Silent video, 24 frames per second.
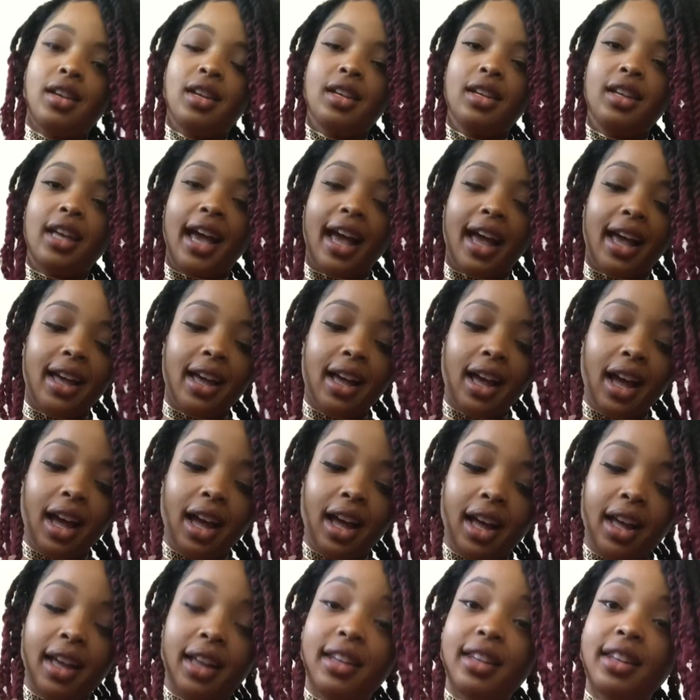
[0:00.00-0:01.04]

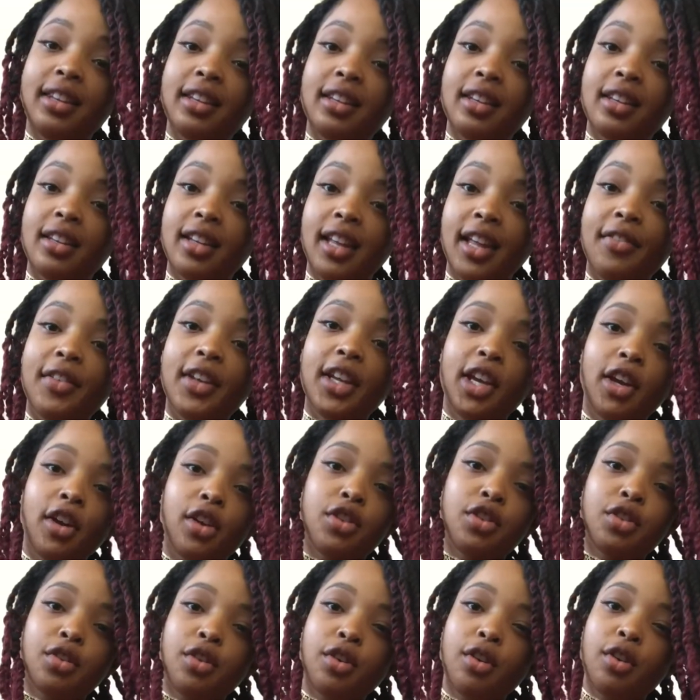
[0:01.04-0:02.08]
Yeah, living your
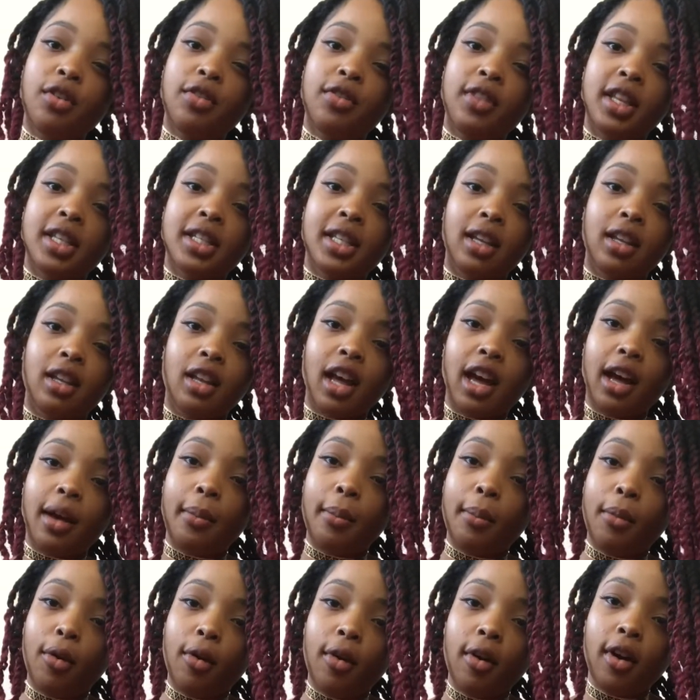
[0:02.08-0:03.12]
truth is a lot
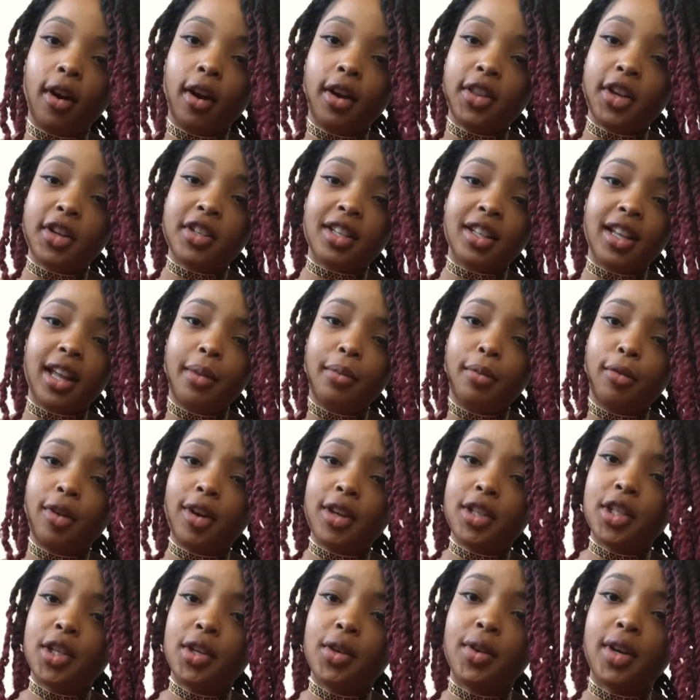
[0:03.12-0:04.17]
more, there's a lot more
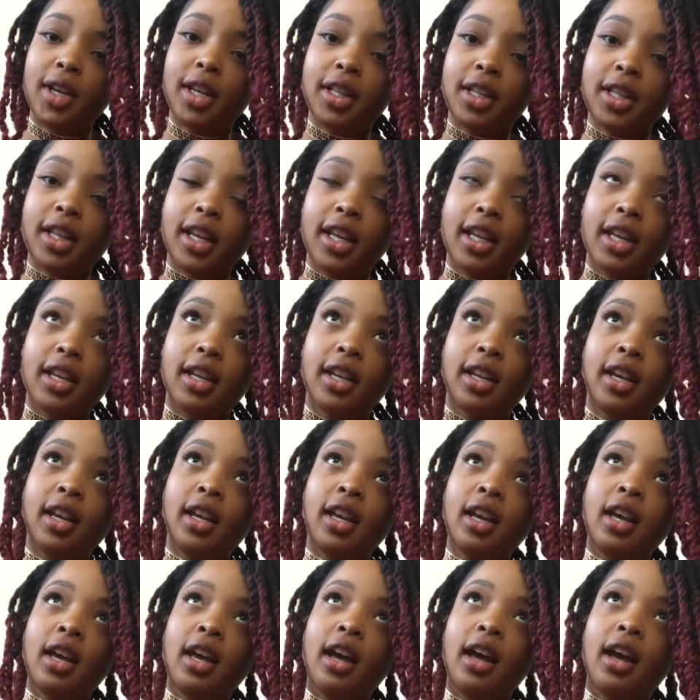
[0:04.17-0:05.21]
to it than
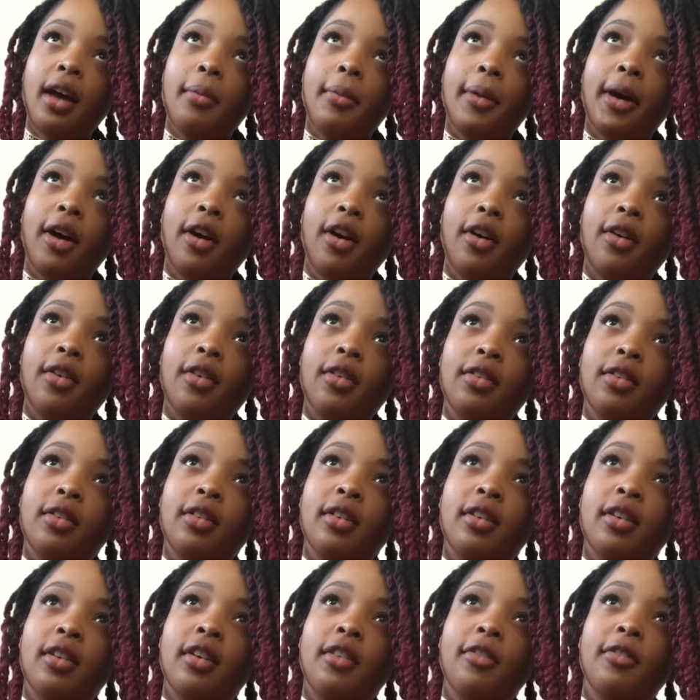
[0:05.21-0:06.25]
about
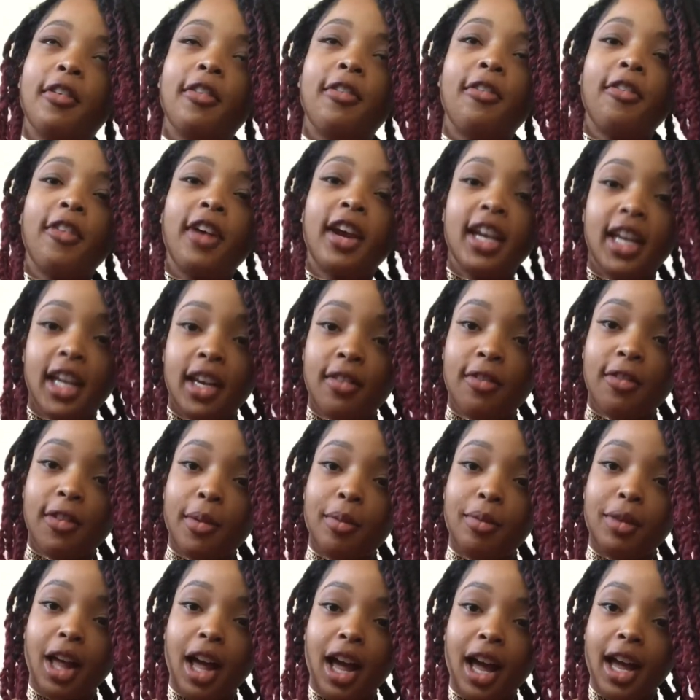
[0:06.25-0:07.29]
refraining
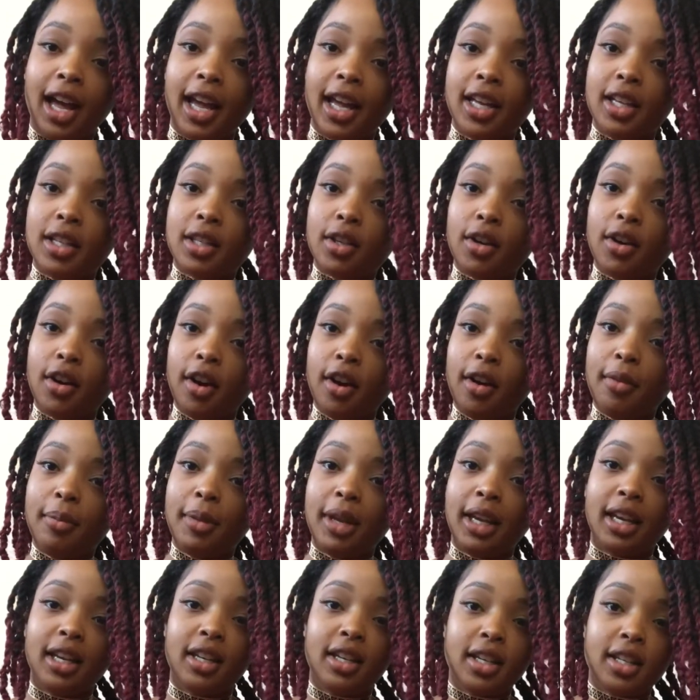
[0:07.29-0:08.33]
from lies or
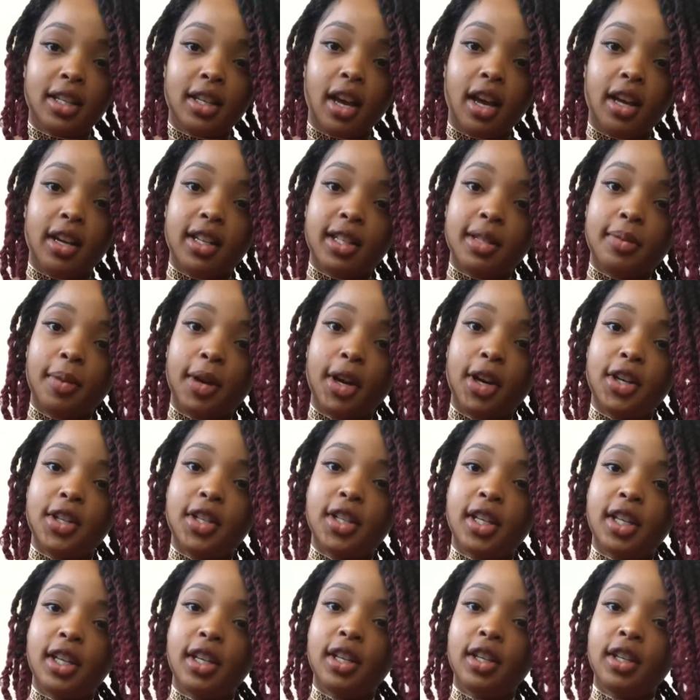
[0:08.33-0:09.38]
being a dishonest
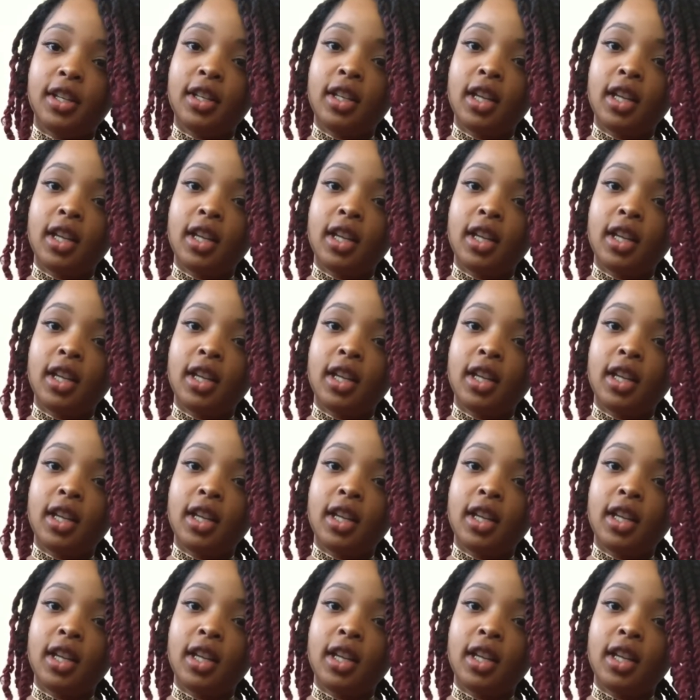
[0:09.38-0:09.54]
person.